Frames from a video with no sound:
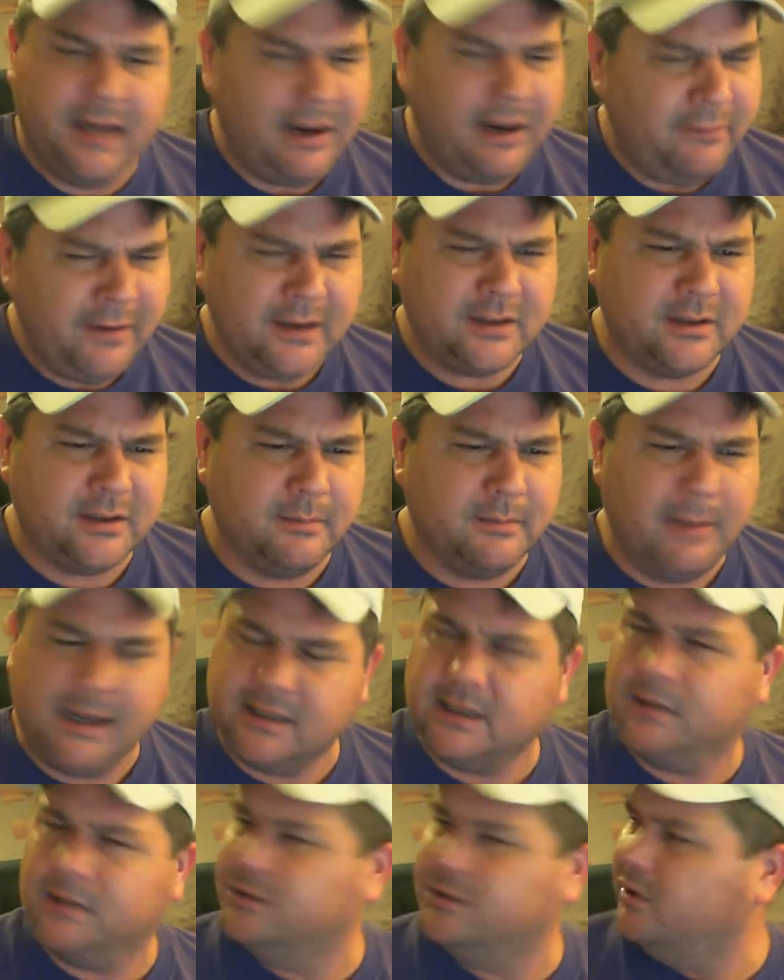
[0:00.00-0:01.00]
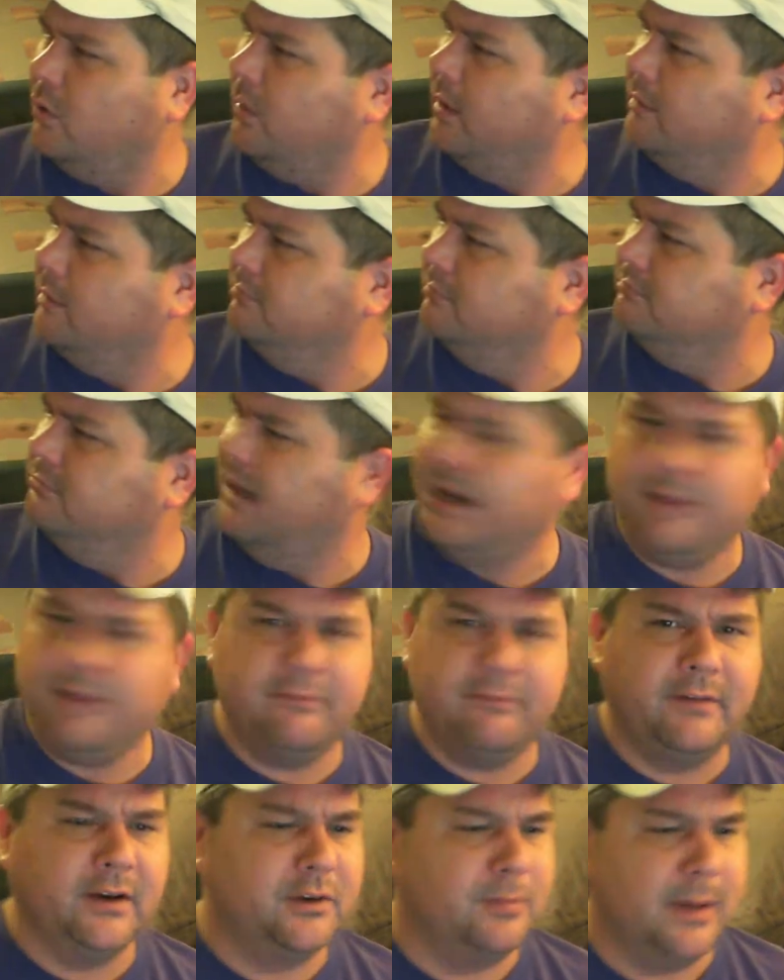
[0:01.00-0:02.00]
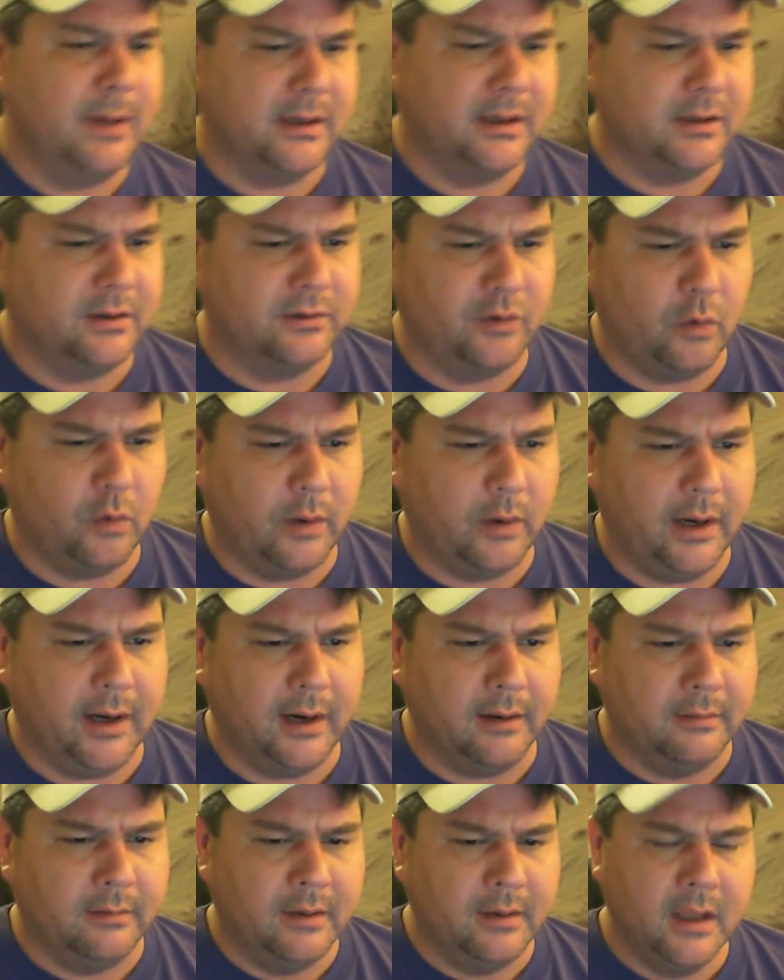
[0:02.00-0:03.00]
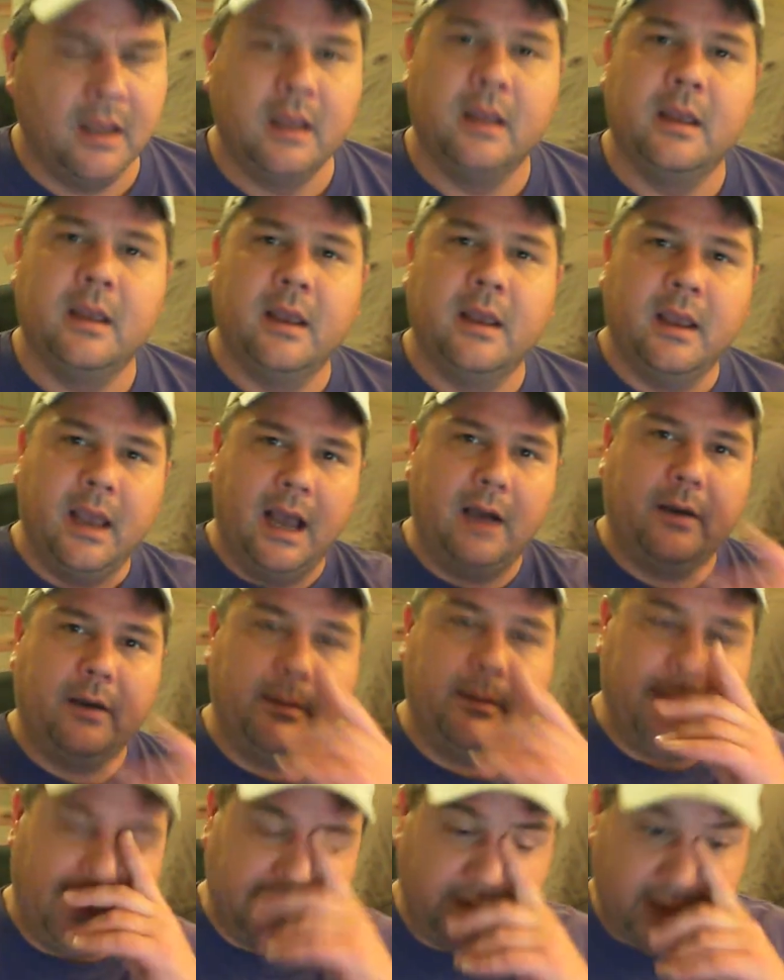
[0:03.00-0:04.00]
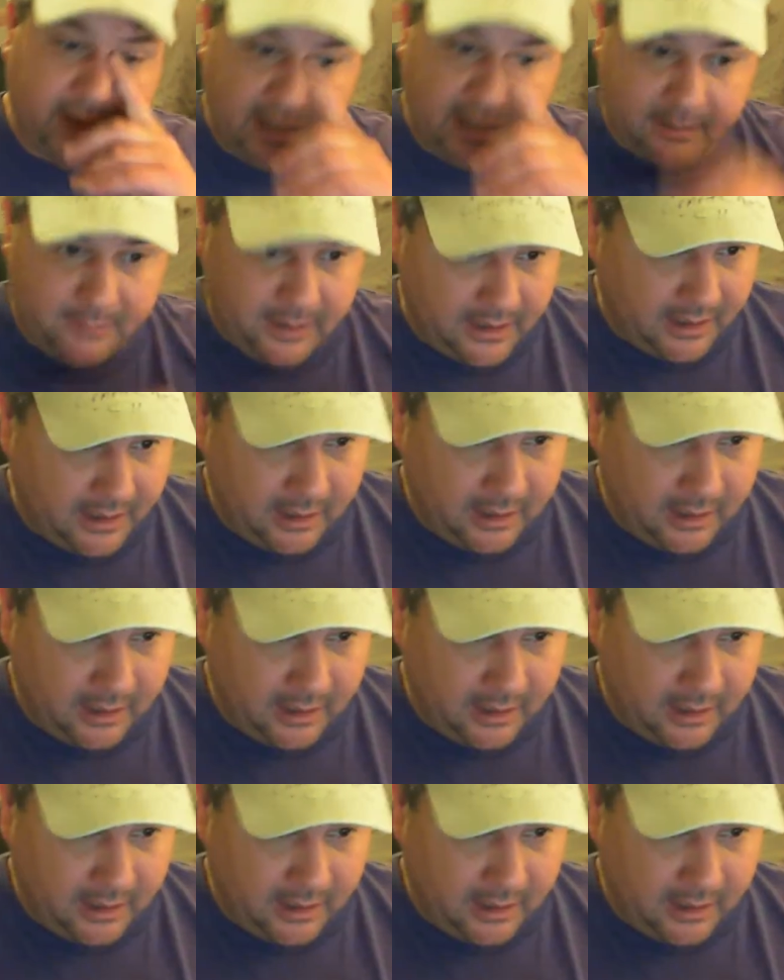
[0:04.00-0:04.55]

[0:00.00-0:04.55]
Did I finish the Mexican story? I didn't finish the Mexican story, did I? I'll get back to that in a minute.